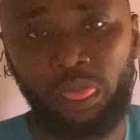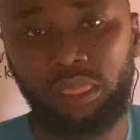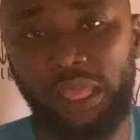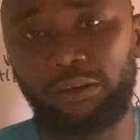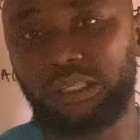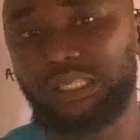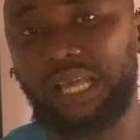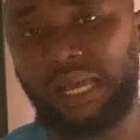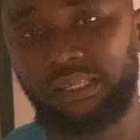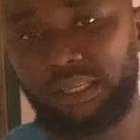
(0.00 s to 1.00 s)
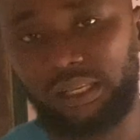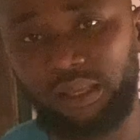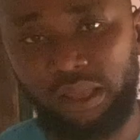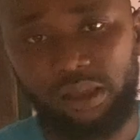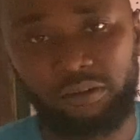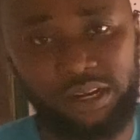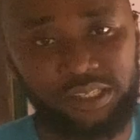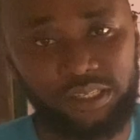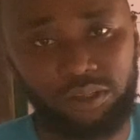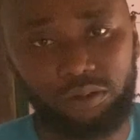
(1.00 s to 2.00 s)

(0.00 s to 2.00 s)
then you discard the residue.